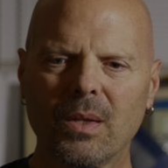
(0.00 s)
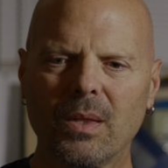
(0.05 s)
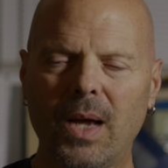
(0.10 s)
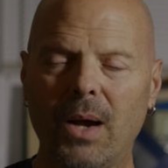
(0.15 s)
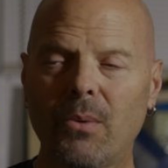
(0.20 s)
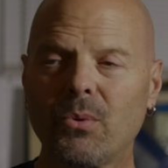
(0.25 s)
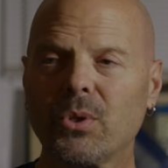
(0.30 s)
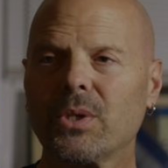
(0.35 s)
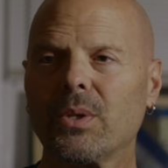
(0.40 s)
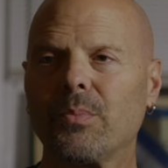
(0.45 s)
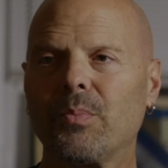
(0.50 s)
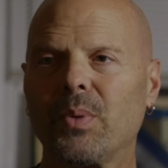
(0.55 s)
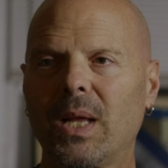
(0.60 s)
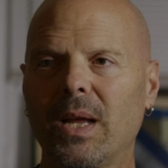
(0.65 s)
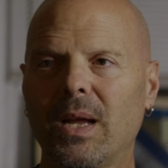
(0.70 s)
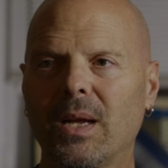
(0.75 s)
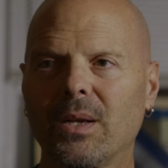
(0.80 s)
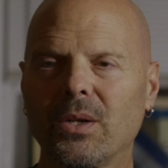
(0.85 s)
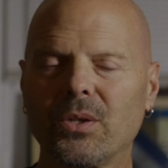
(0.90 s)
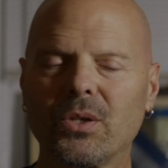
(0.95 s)
That was the
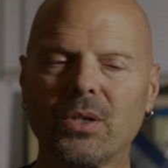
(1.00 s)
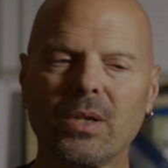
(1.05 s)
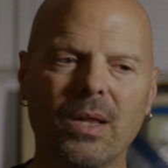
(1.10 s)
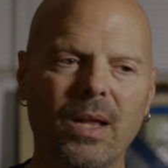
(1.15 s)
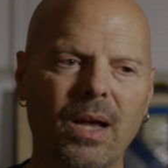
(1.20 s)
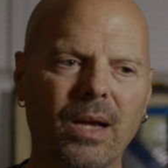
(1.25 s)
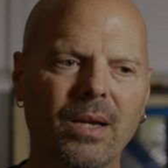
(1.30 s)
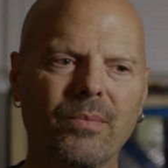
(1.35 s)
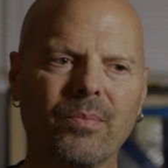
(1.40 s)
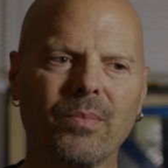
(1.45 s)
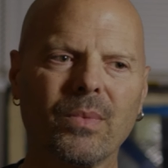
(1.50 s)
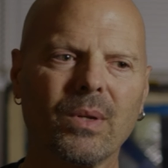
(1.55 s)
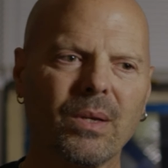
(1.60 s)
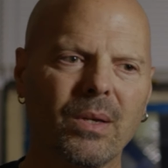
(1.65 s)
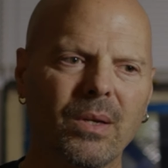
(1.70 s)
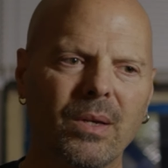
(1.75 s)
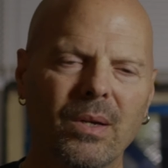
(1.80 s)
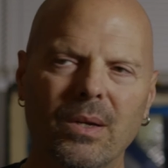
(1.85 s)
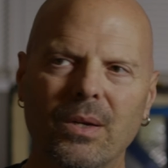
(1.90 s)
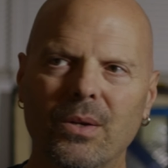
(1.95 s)
plan until I
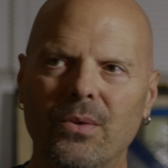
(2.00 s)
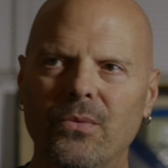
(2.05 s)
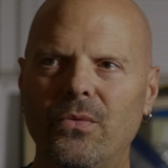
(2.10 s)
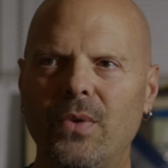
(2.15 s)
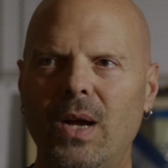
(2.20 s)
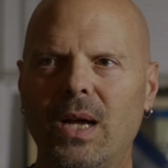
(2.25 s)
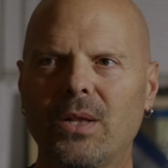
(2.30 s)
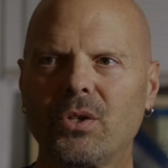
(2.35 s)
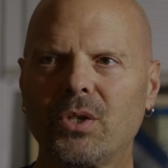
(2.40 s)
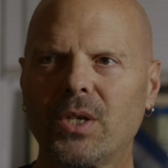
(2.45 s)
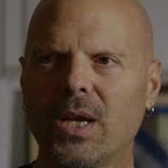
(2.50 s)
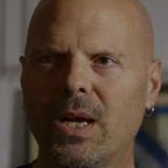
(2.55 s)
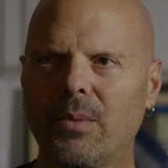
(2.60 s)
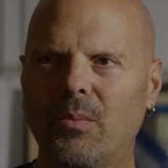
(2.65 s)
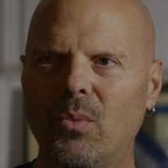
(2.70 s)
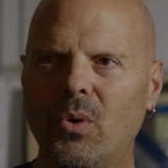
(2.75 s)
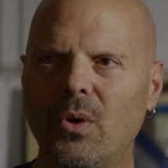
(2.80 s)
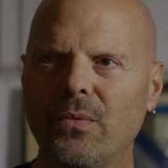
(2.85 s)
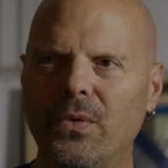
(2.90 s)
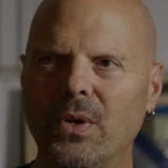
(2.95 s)
found this
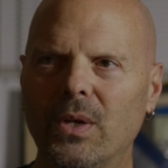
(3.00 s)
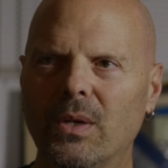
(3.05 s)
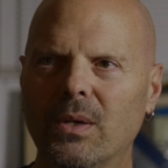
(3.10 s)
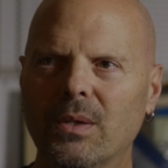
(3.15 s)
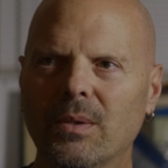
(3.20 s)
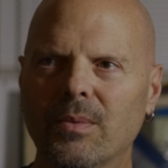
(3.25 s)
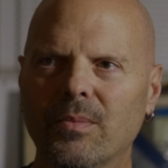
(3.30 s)
anamorphic